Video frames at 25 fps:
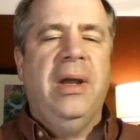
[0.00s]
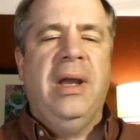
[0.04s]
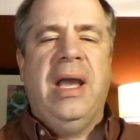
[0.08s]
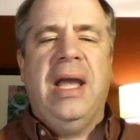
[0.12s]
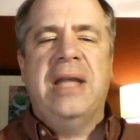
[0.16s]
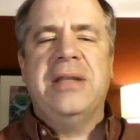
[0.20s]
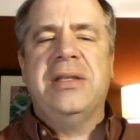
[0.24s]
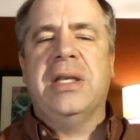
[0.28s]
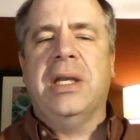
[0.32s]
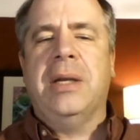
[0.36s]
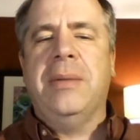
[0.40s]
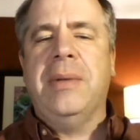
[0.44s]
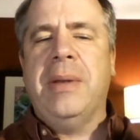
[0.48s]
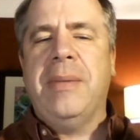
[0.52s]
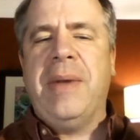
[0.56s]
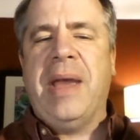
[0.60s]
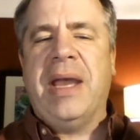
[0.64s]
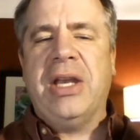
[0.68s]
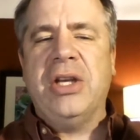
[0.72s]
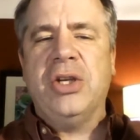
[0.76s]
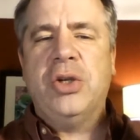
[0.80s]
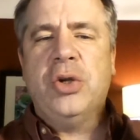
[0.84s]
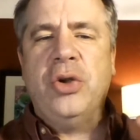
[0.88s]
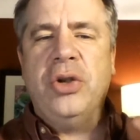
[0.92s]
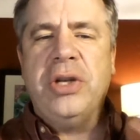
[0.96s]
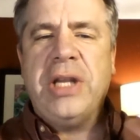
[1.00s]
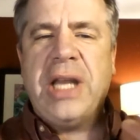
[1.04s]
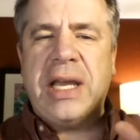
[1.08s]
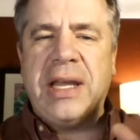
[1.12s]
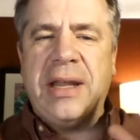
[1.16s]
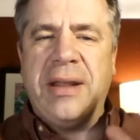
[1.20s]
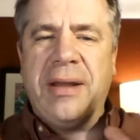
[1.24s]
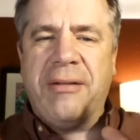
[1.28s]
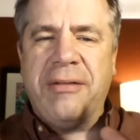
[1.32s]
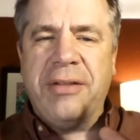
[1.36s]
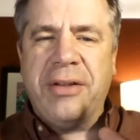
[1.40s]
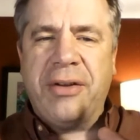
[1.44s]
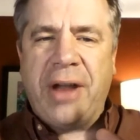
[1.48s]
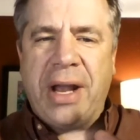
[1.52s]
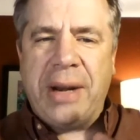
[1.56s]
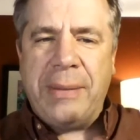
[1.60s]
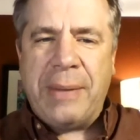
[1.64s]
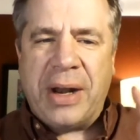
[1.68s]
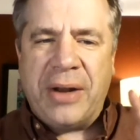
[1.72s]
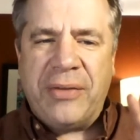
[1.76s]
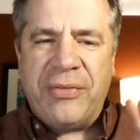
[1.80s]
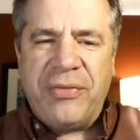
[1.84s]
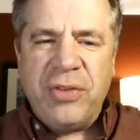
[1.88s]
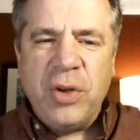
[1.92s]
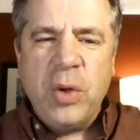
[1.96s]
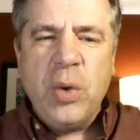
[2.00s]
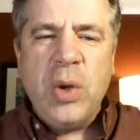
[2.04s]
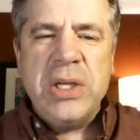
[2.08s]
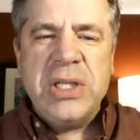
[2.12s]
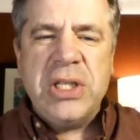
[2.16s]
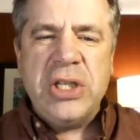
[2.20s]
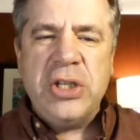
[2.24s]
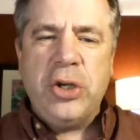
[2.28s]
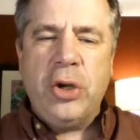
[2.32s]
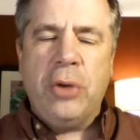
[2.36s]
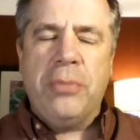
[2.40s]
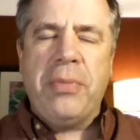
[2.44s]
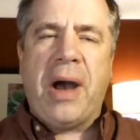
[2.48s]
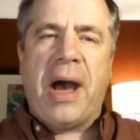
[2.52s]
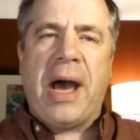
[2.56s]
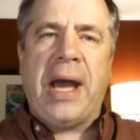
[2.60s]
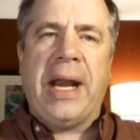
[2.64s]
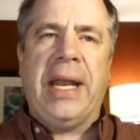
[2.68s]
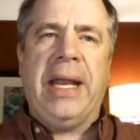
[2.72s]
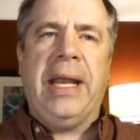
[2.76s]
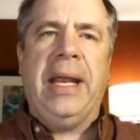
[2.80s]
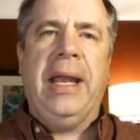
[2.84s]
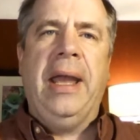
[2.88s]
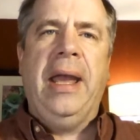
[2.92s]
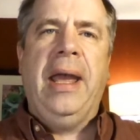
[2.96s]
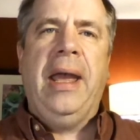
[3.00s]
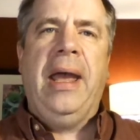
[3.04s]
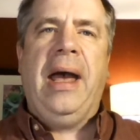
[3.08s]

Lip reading: It's going to be making sure you're taking the right amount of fluids into your body,